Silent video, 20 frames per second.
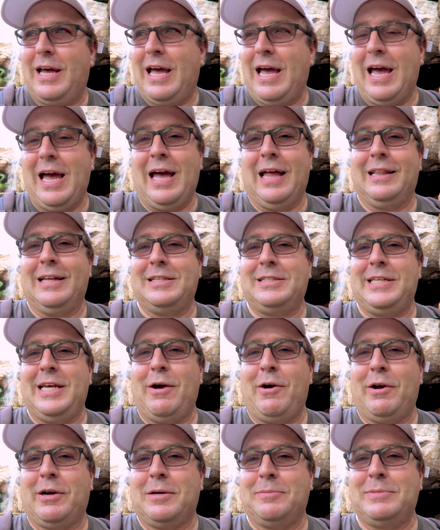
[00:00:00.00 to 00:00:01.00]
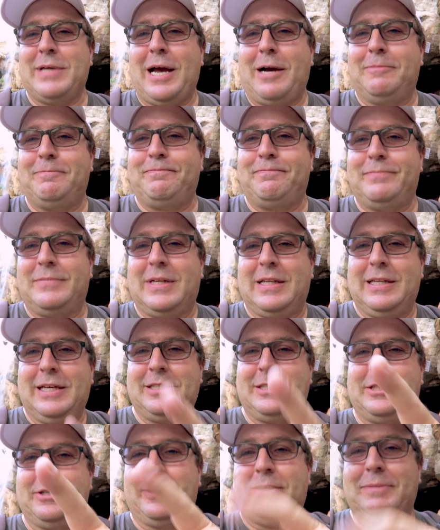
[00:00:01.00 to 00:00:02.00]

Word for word: and let's see how it comes out. Let's do